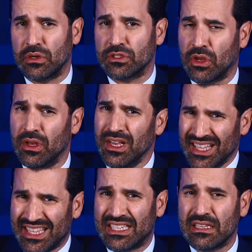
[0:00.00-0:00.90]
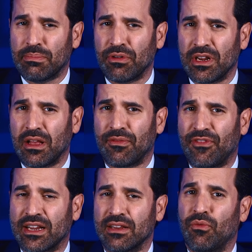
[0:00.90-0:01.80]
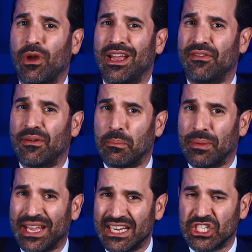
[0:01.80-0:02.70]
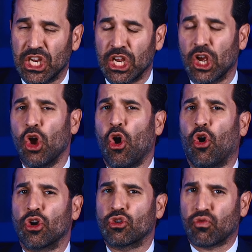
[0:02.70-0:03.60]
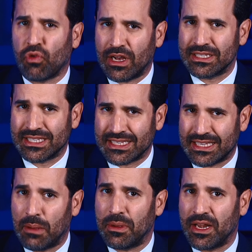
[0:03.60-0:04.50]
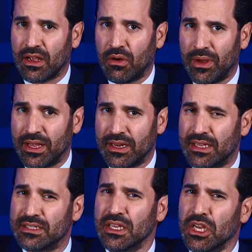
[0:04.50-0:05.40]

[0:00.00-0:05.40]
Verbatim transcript: So this is a pretty effective way of impeaching or cross-examining a witness